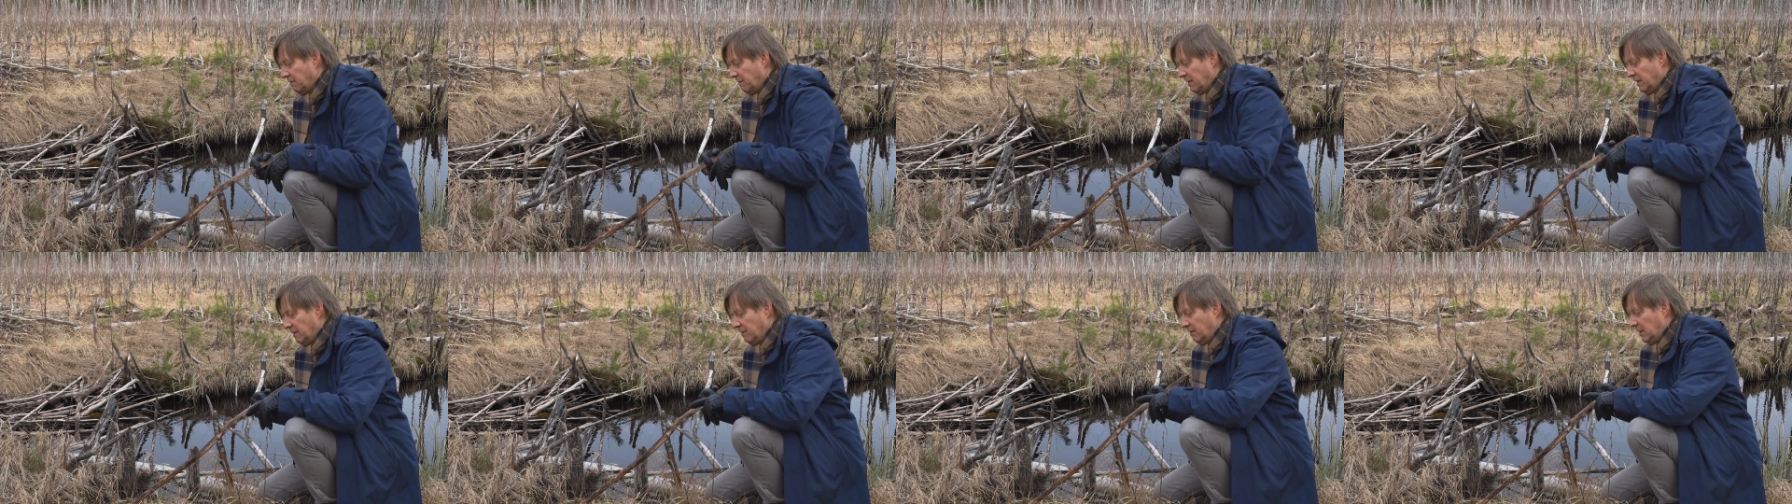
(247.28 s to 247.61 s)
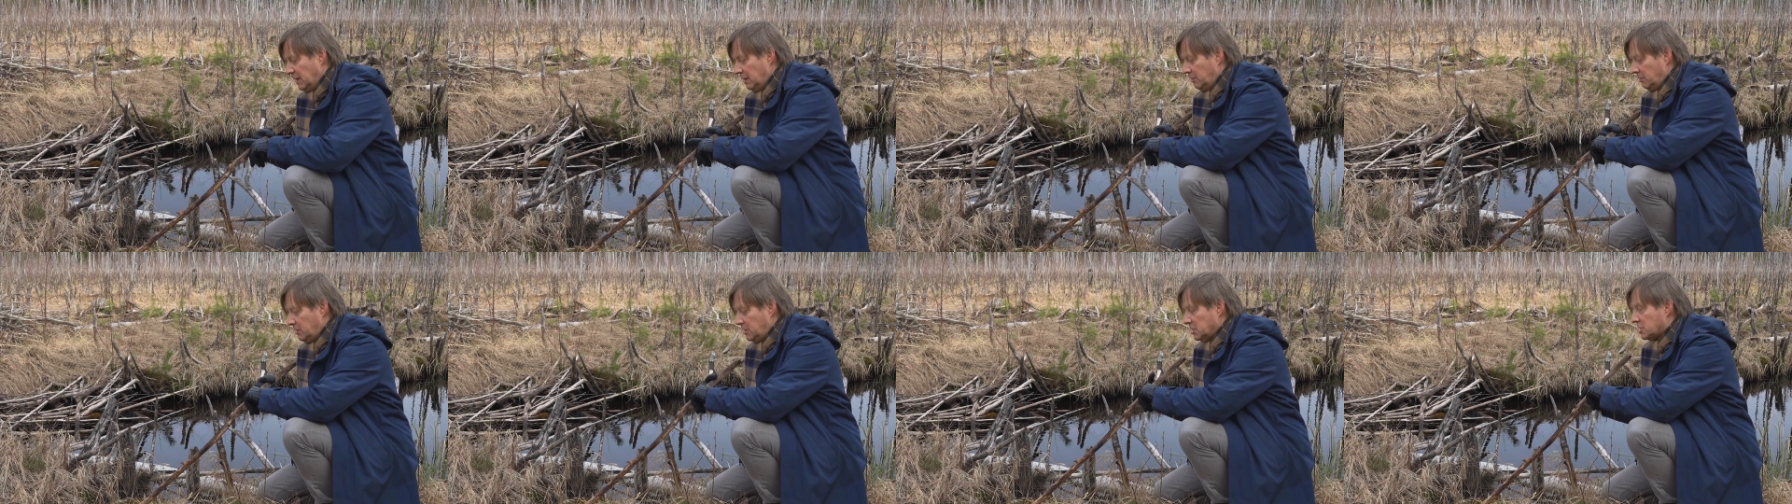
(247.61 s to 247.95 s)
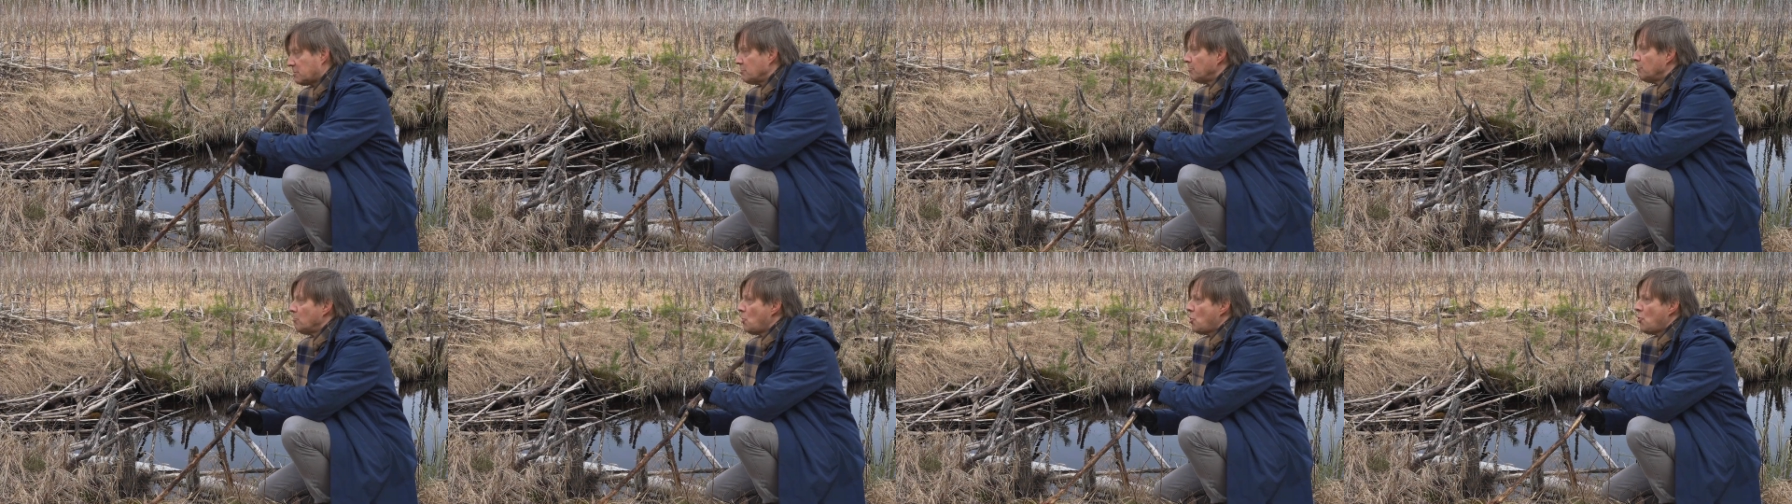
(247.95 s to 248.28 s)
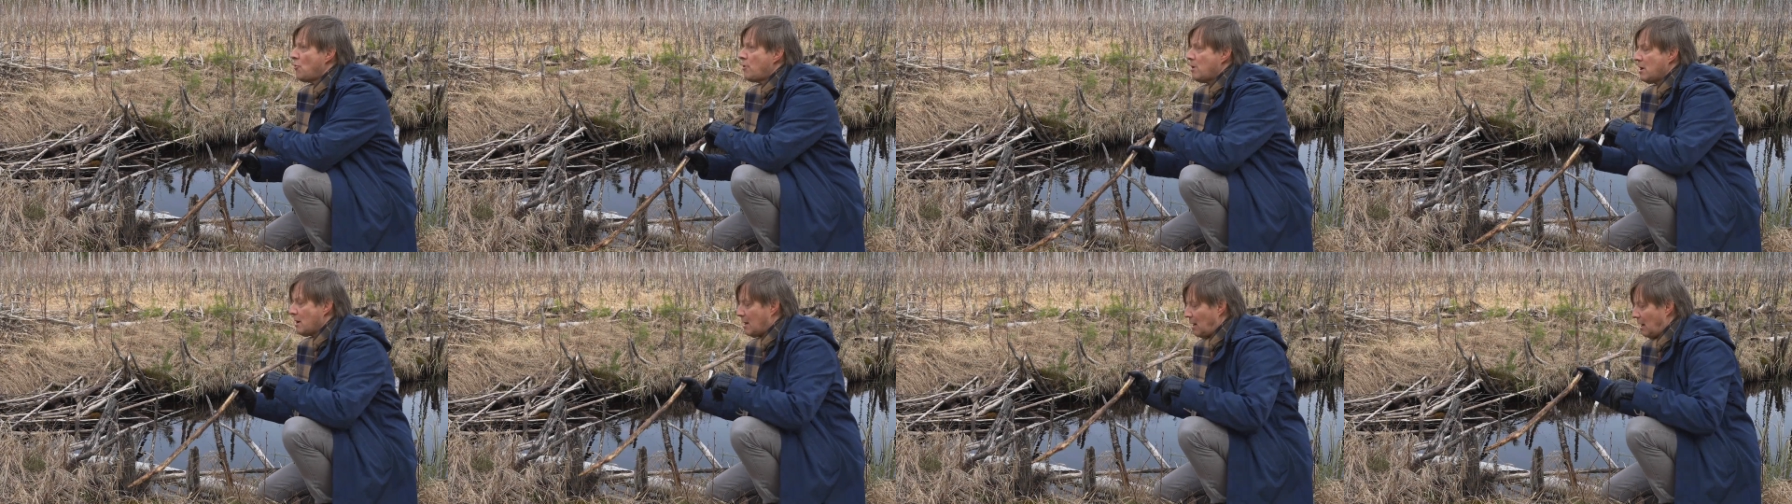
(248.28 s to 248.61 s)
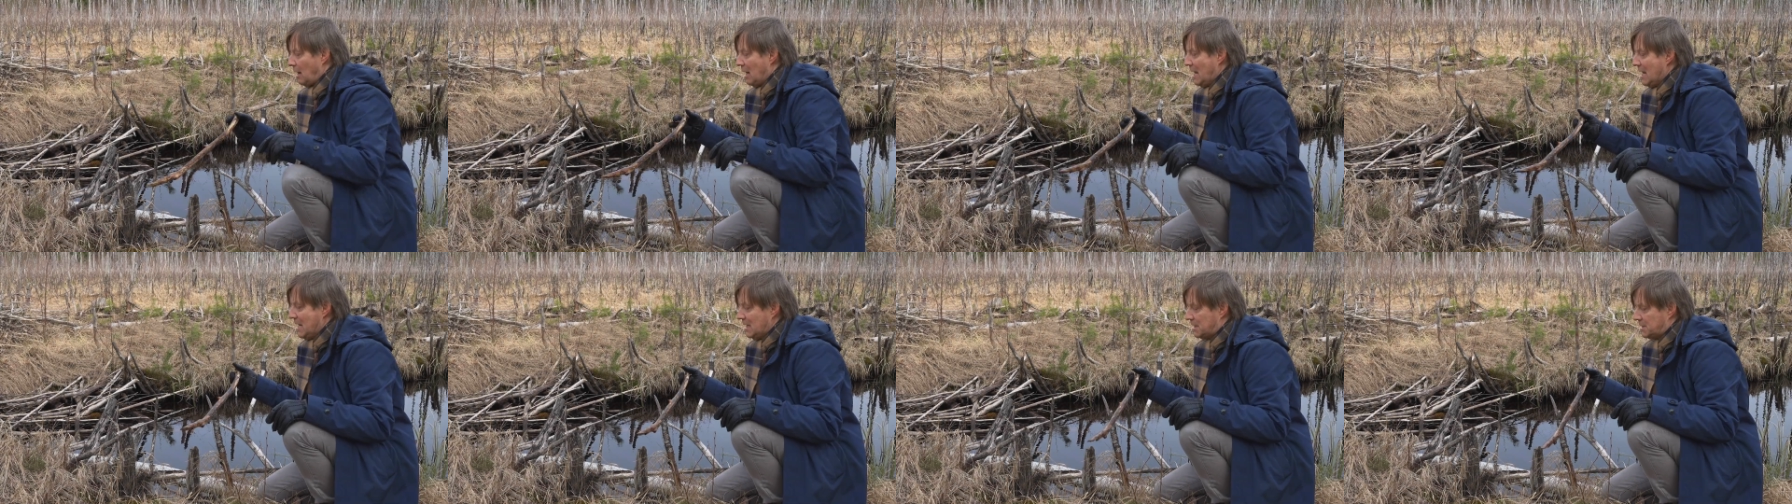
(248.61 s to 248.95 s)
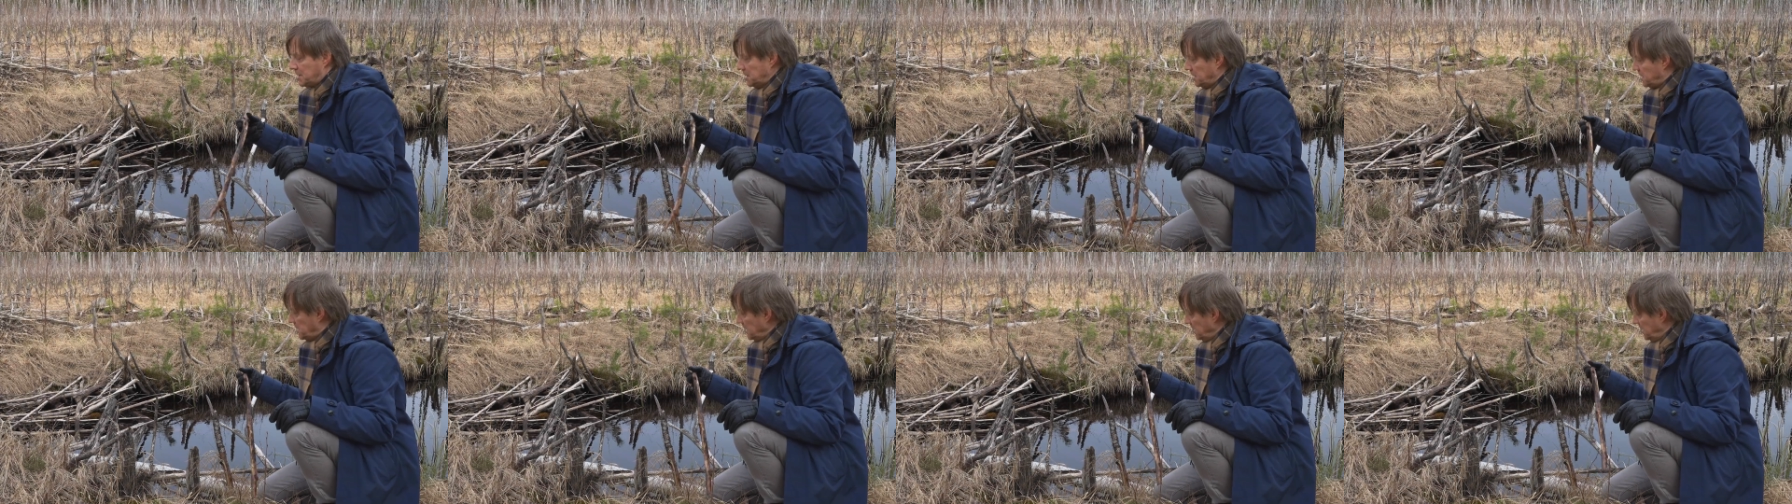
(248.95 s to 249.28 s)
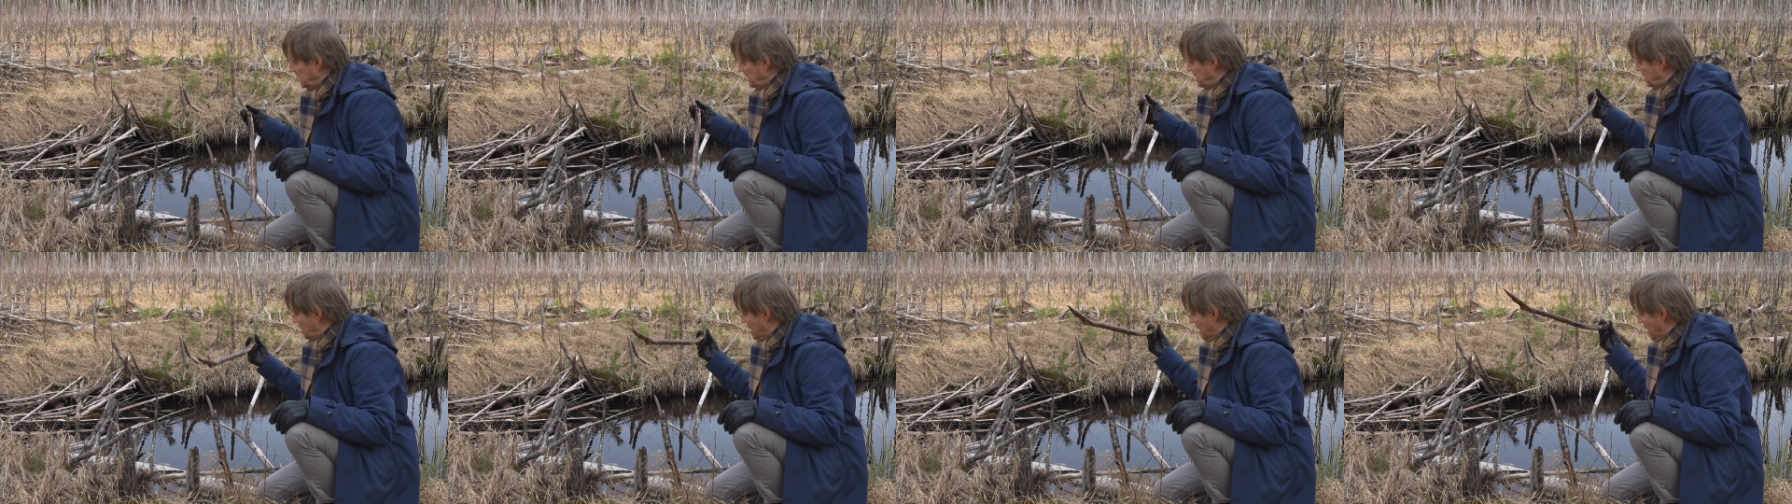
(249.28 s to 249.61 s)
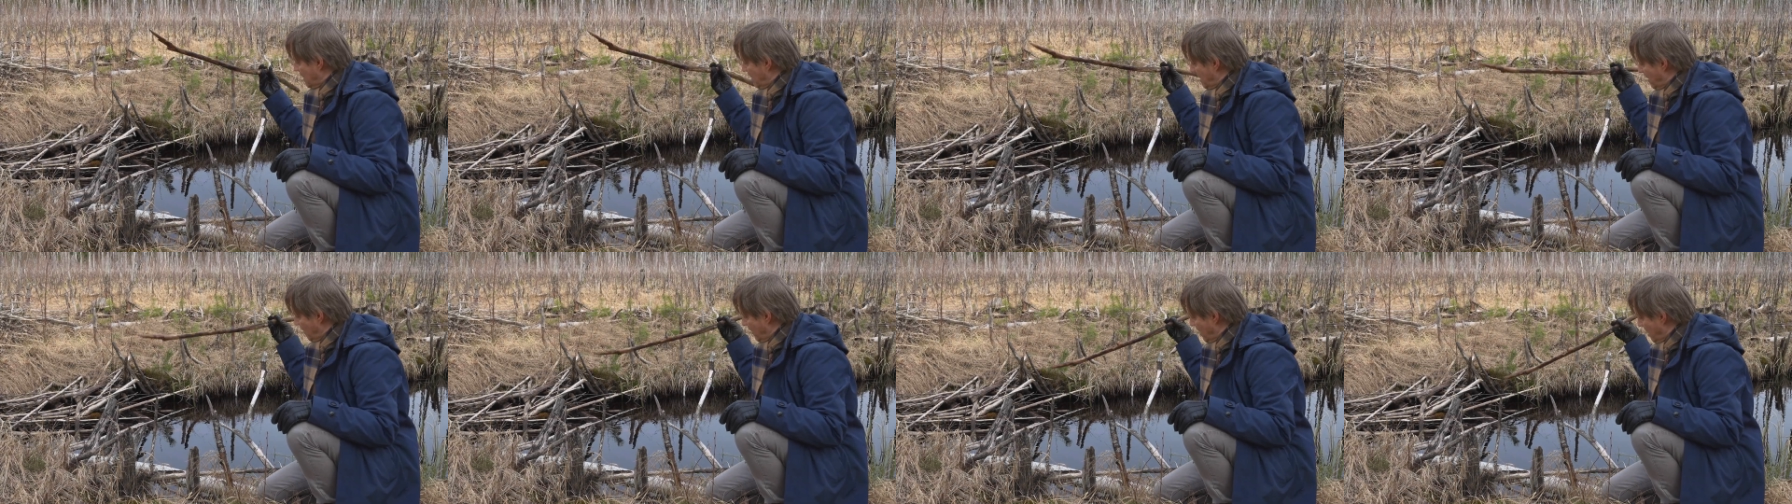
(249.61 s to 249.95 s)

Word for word: in, in these boreal lakes is, is that, that